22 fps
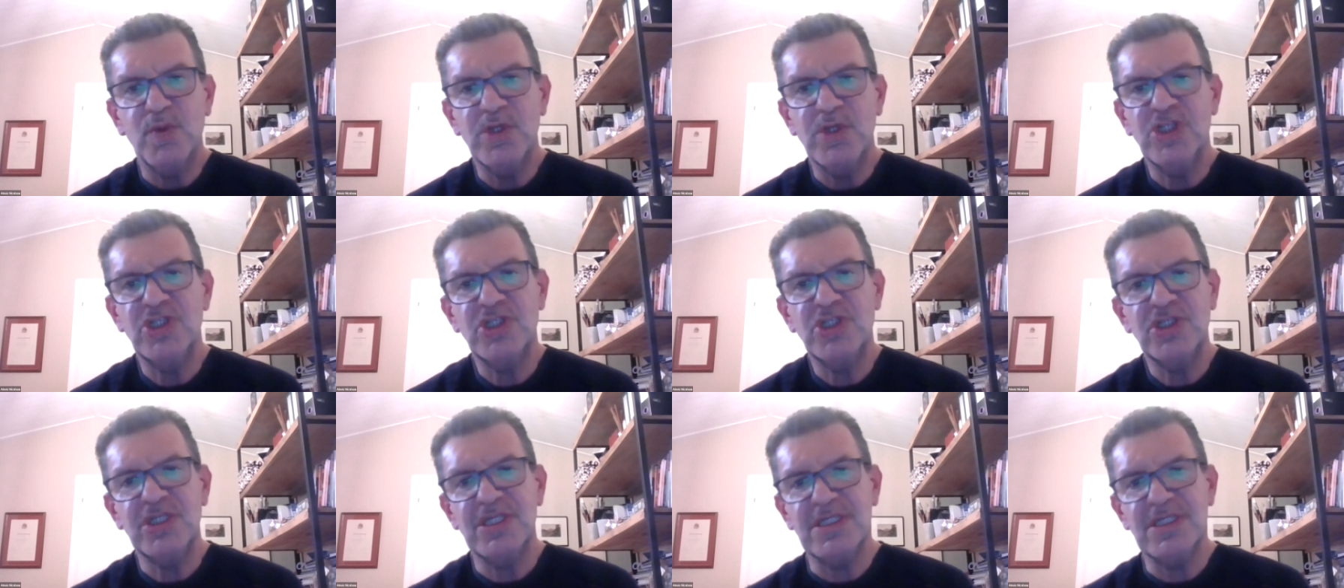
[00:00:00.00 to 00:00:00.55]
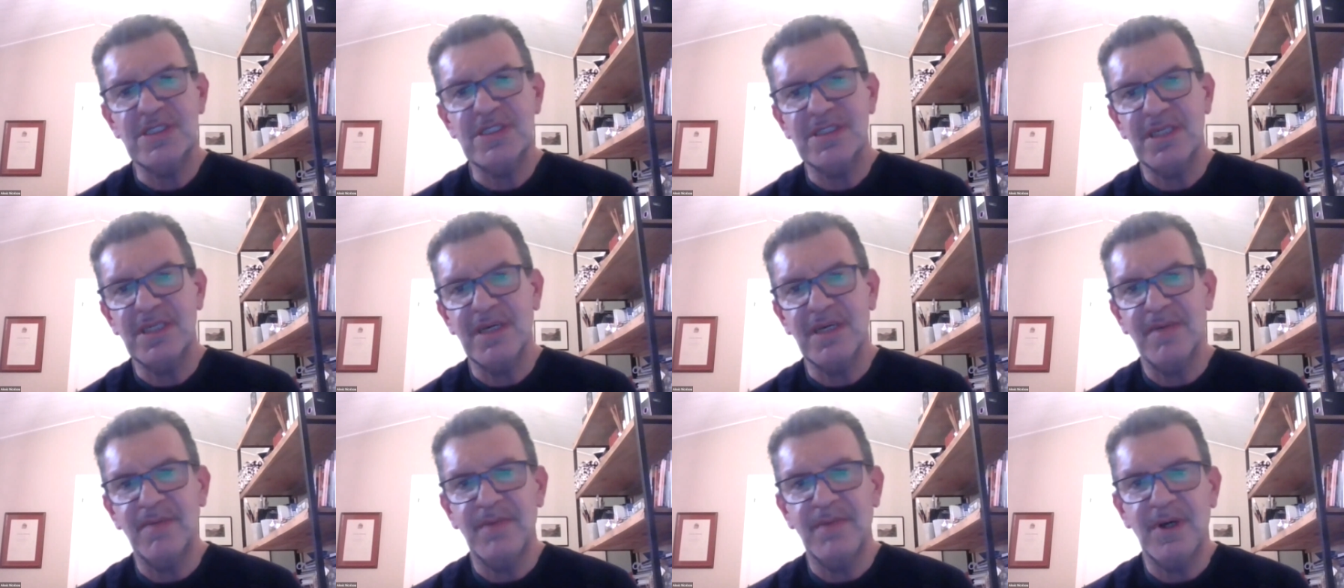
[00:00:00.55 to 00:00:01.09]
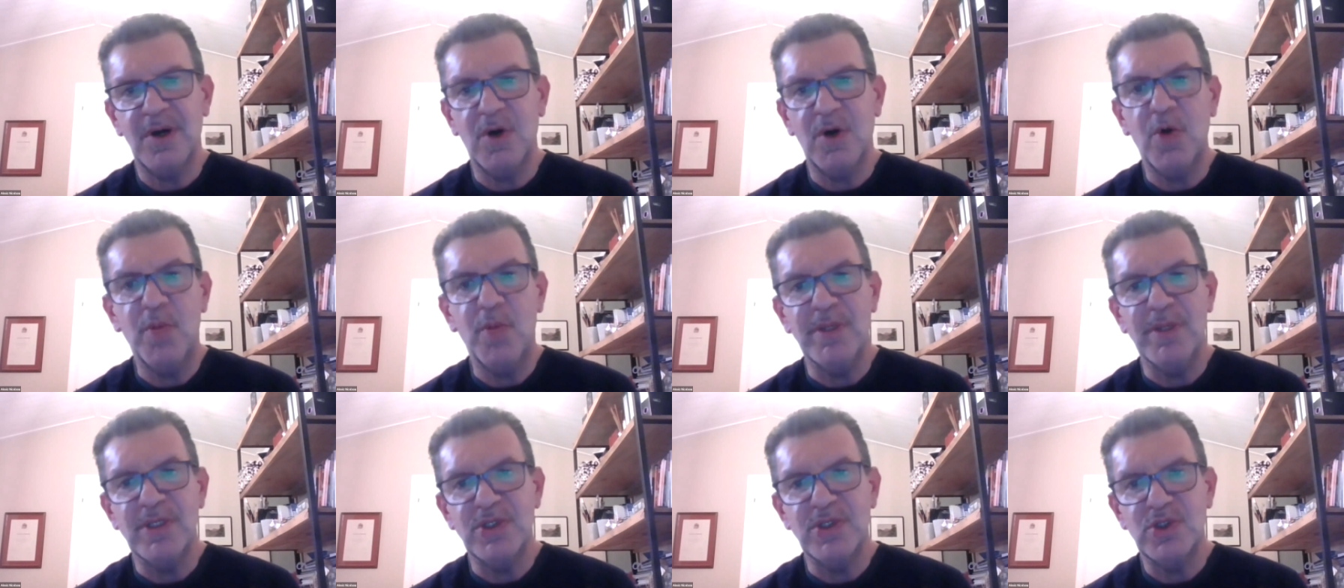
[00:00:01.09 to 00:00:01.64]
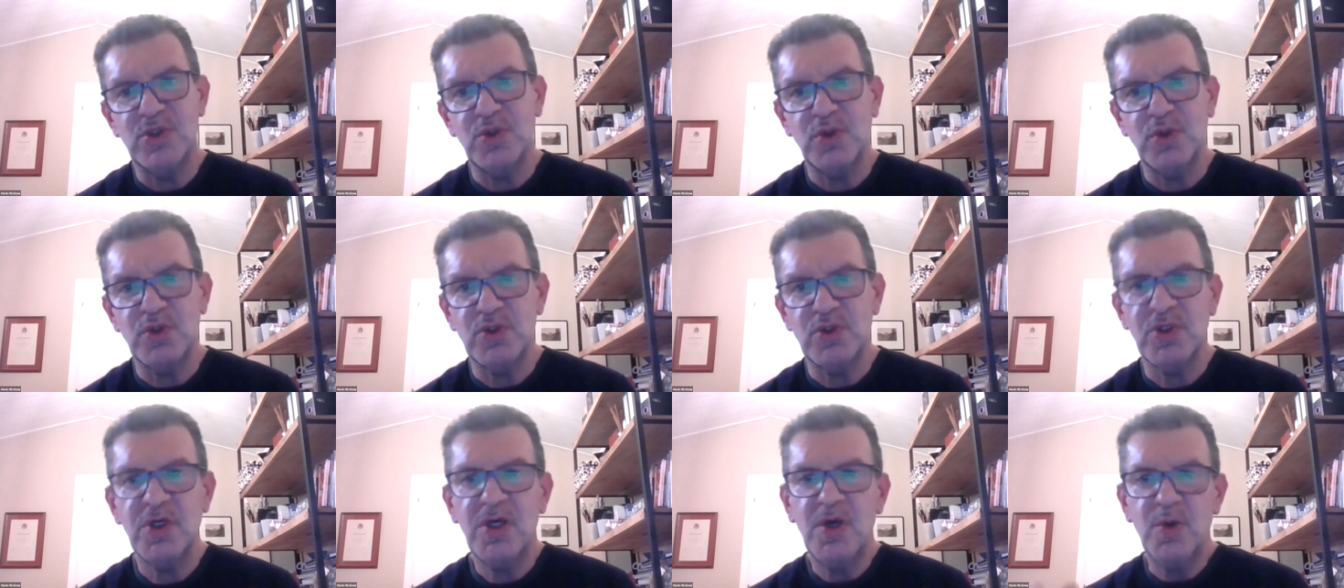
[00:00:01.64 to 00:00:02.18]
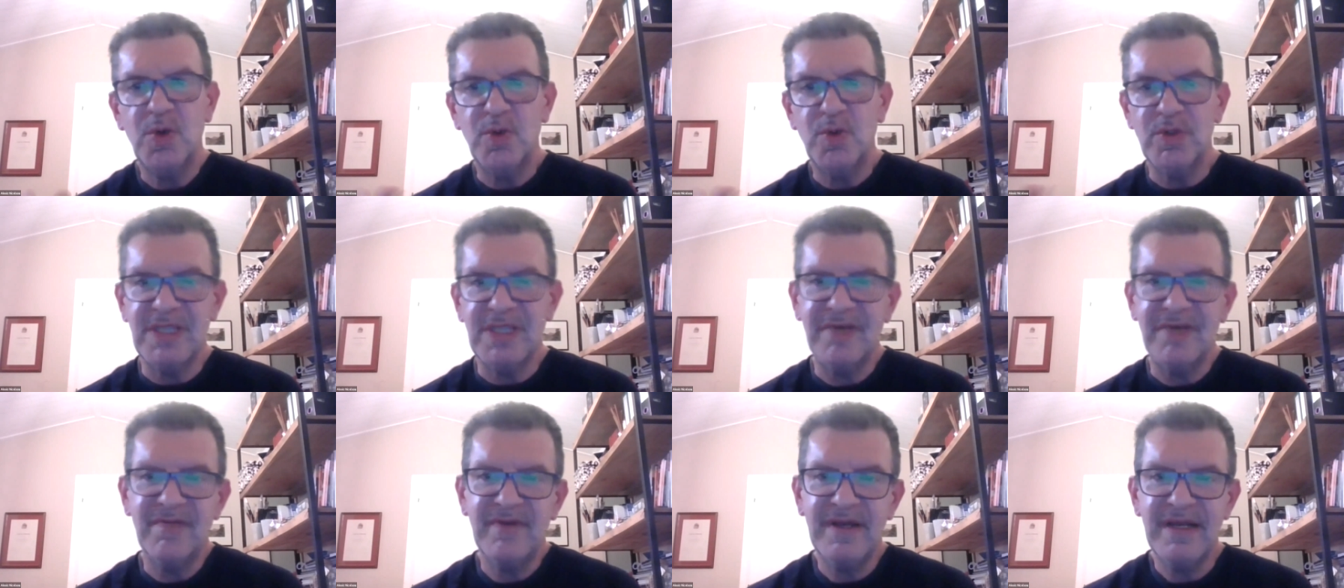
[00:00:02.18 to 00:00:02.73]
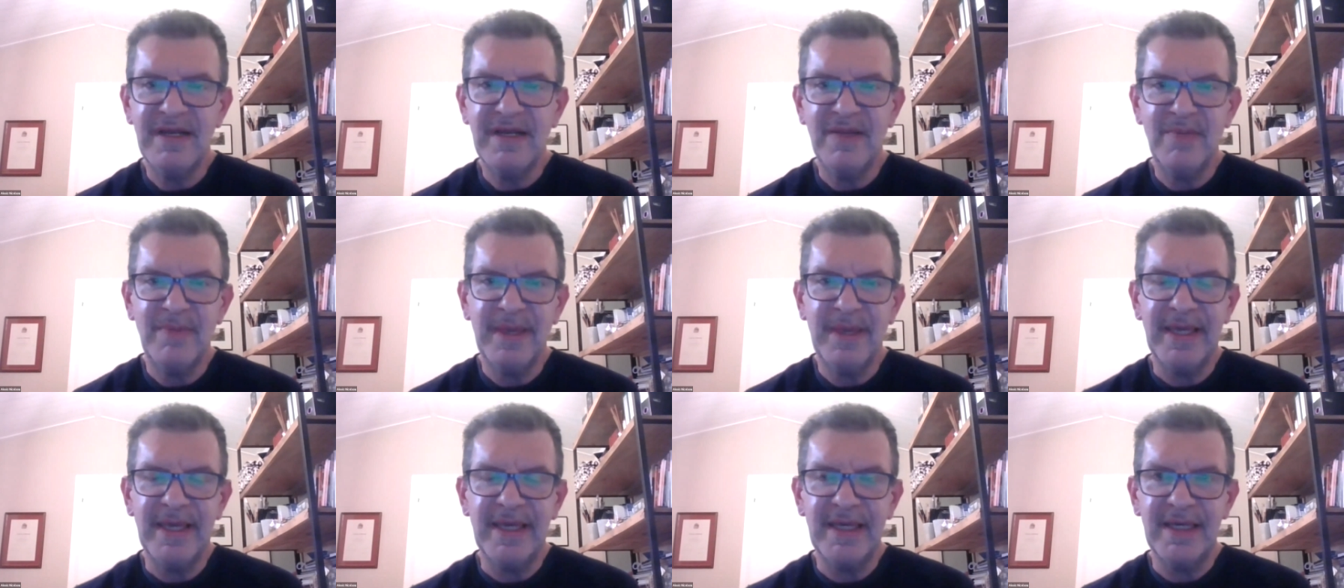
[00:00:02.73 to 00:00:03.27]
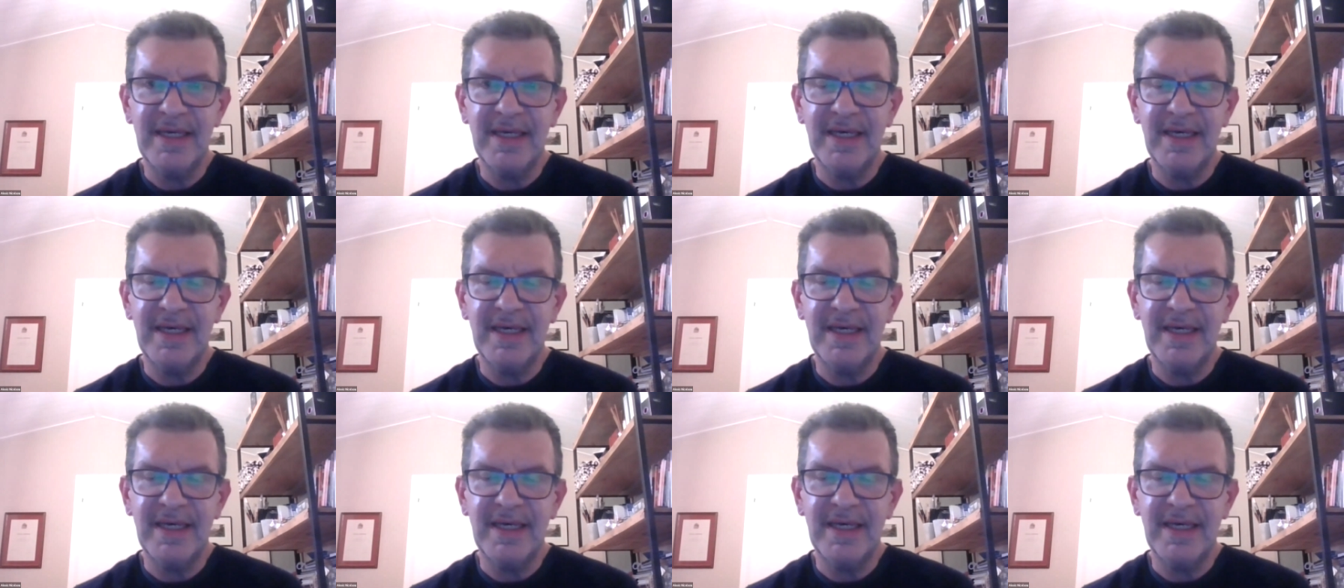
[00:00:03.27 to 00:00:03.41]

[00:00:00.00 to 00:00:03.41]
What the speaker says: which is open source would definitely make